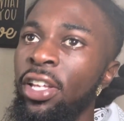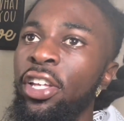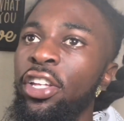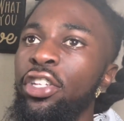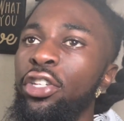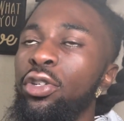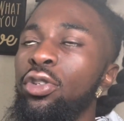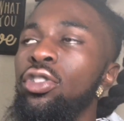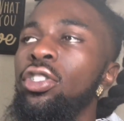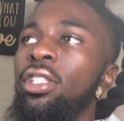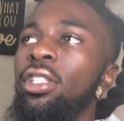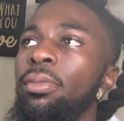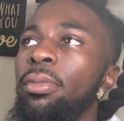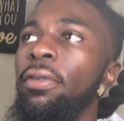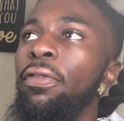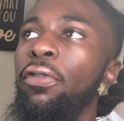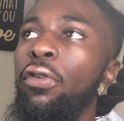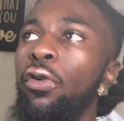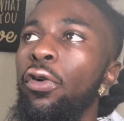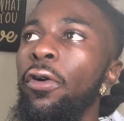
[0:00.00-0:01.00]
Usually
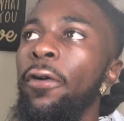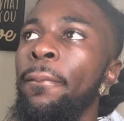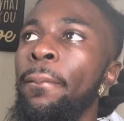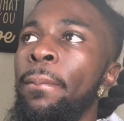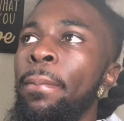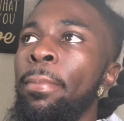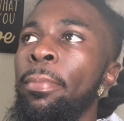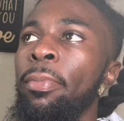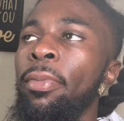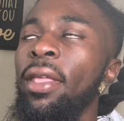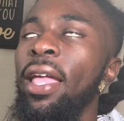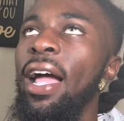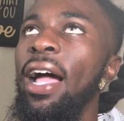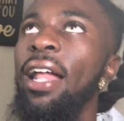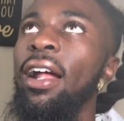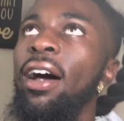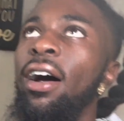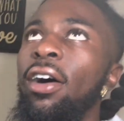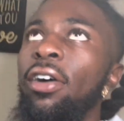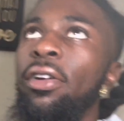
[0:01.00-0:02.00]
before out
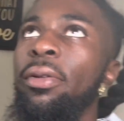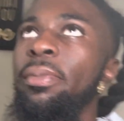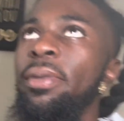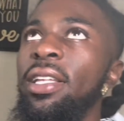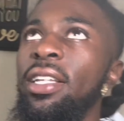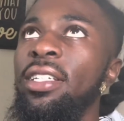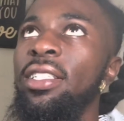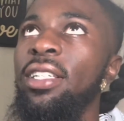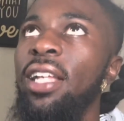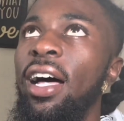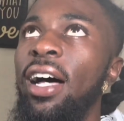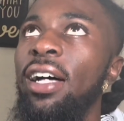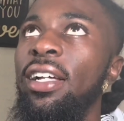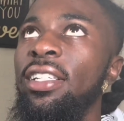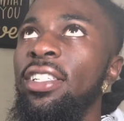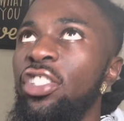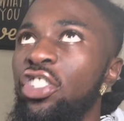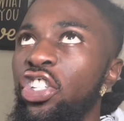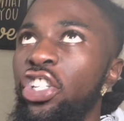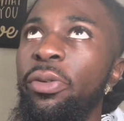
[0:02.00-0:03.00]
of all the meme stocks,
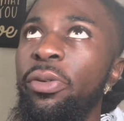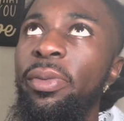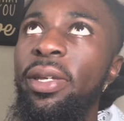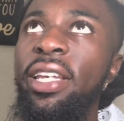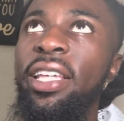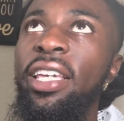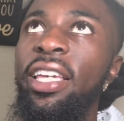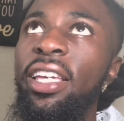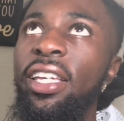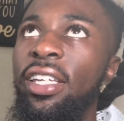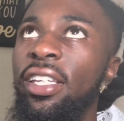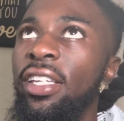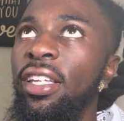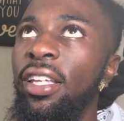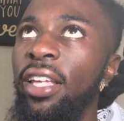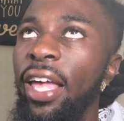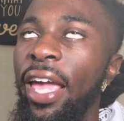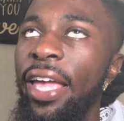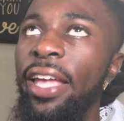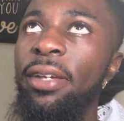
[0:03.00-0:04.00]
GME the king,
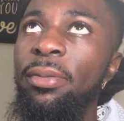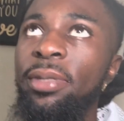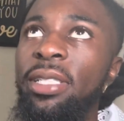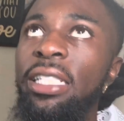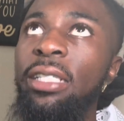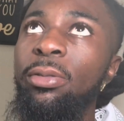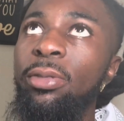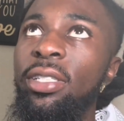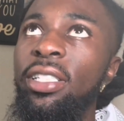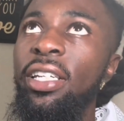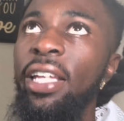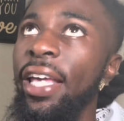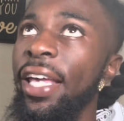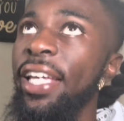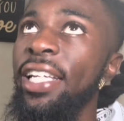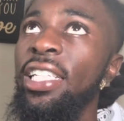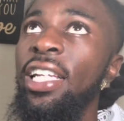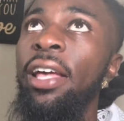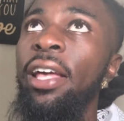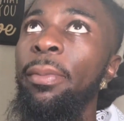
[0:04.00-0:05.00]
AMC was
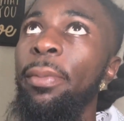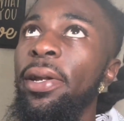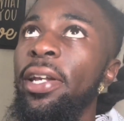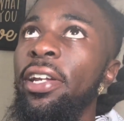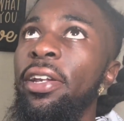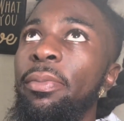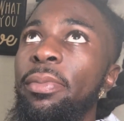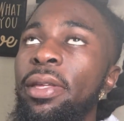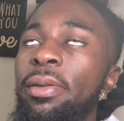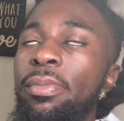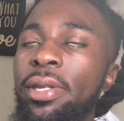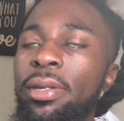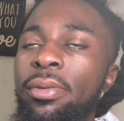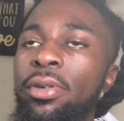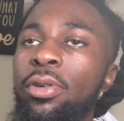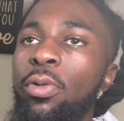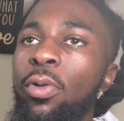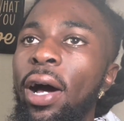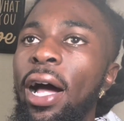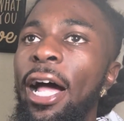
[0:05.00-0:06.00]
next, but it'll be
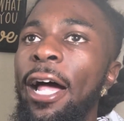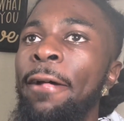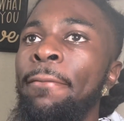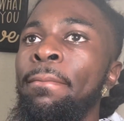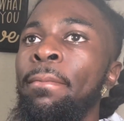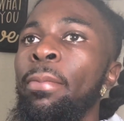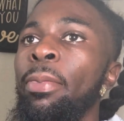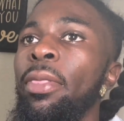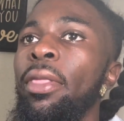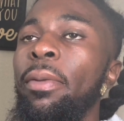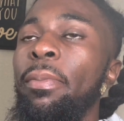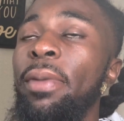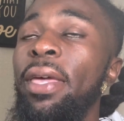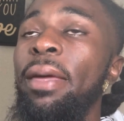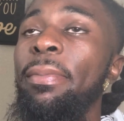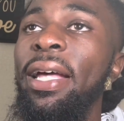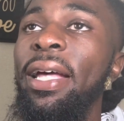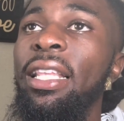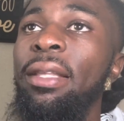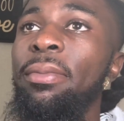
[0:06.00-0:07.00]
BBY, Bed
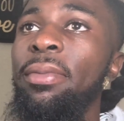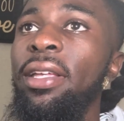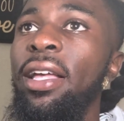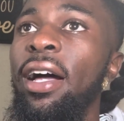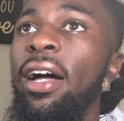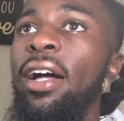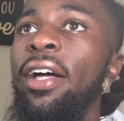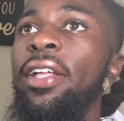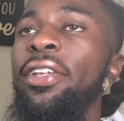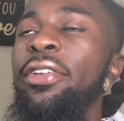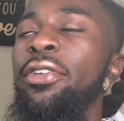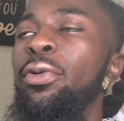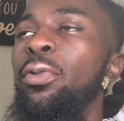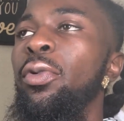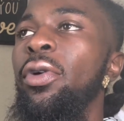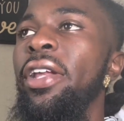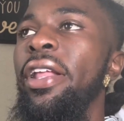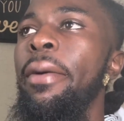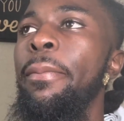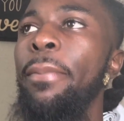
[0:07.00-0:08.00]
Bath & Beyond, the
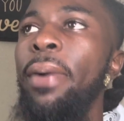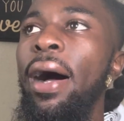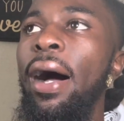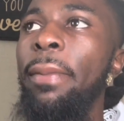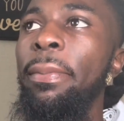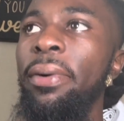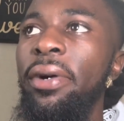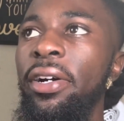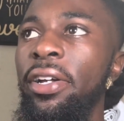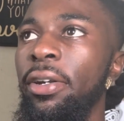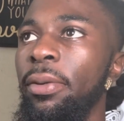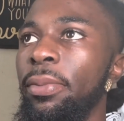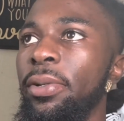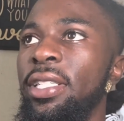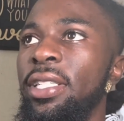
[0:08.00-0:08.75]
one that popped 100%,